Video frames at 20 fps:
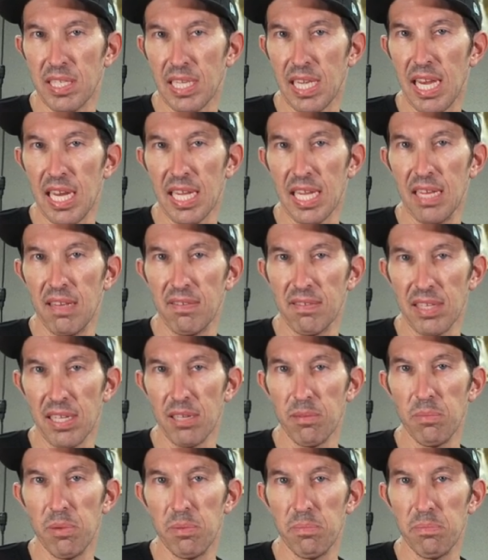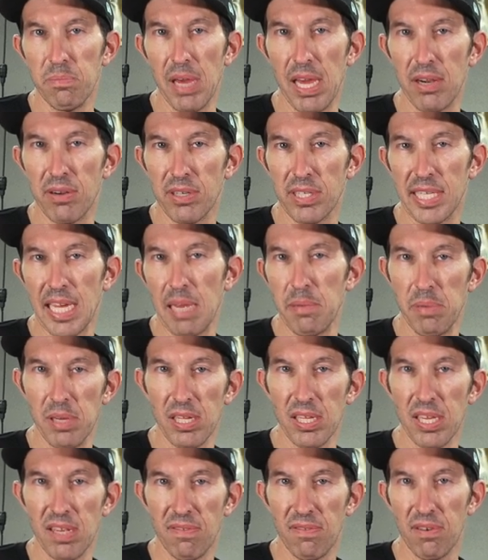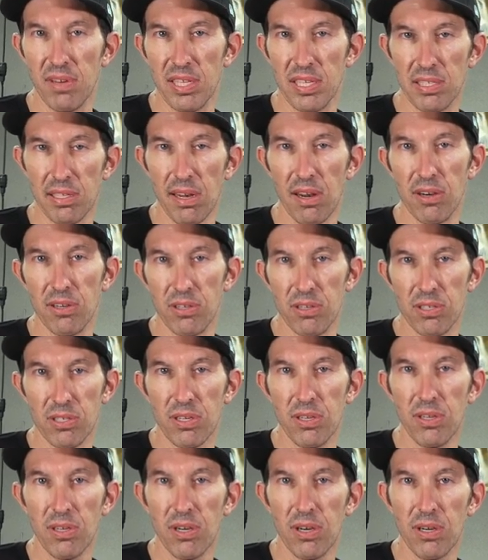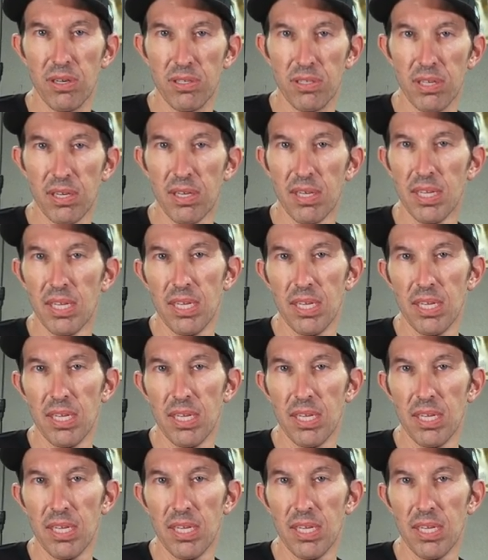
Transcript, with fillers: it kind of gives a little bit better stability for these larger scooters,